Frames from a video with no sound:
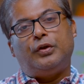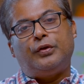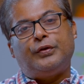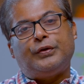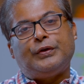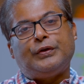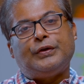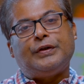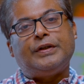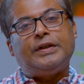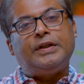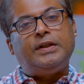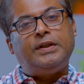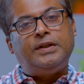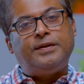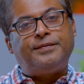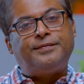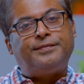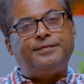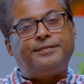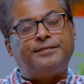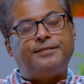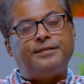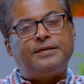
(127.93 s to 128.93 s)
So
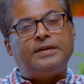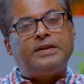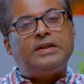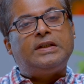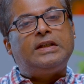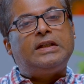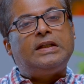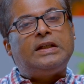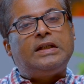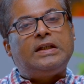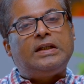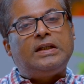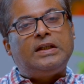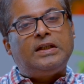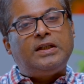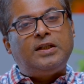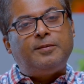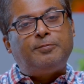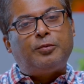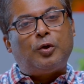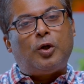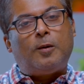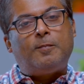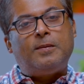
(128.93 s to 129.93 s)
if
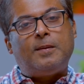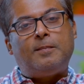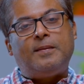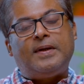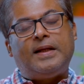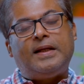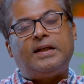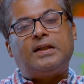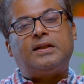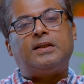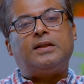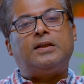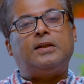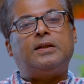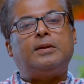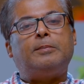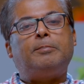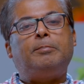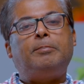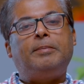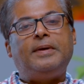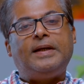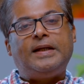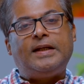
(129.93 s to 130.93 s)
any problem like
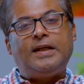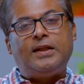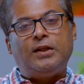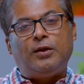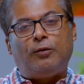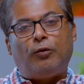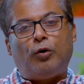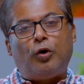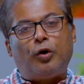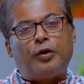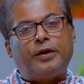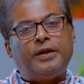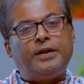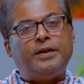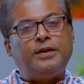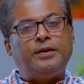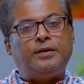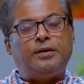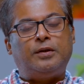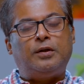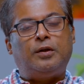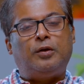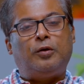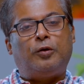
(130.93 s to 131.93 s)
pain in the walking
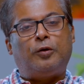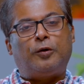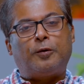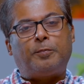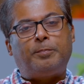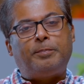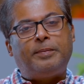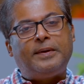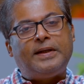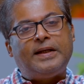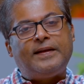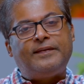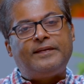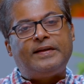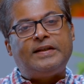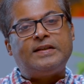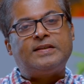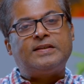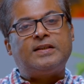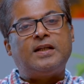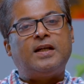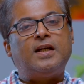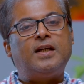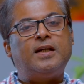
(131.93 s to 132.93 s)
or pain in the
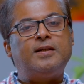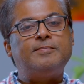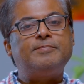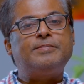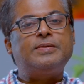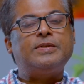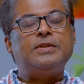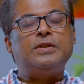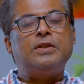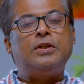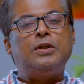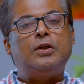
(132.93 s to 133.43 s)
distal limb